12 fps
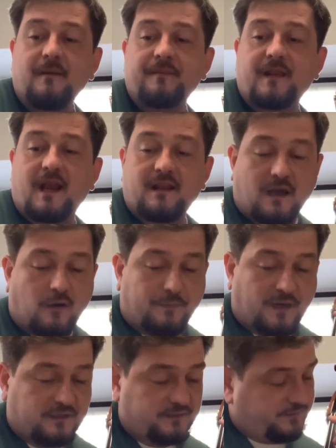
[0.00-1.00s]
Then I'll
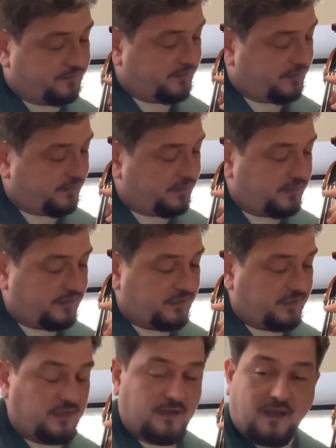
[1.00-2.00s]
practice D,
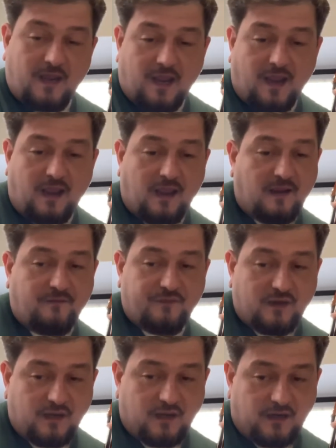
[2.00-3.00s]
E, F,
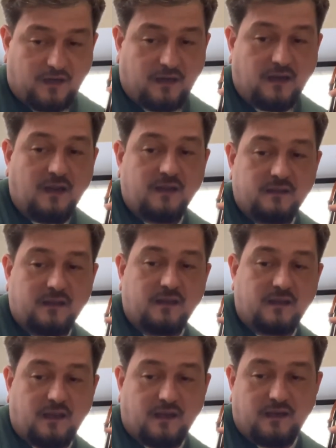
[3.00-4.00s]
E,
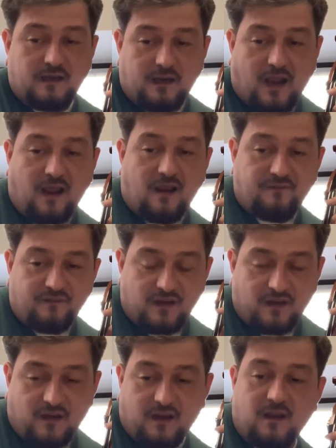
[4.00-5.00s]
D, E, F,
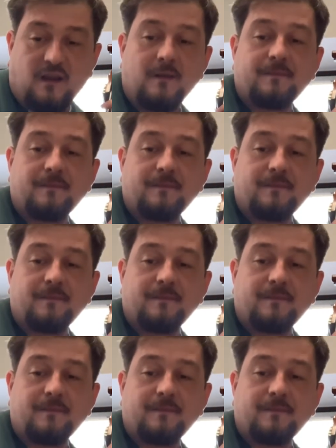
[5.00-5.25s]
E.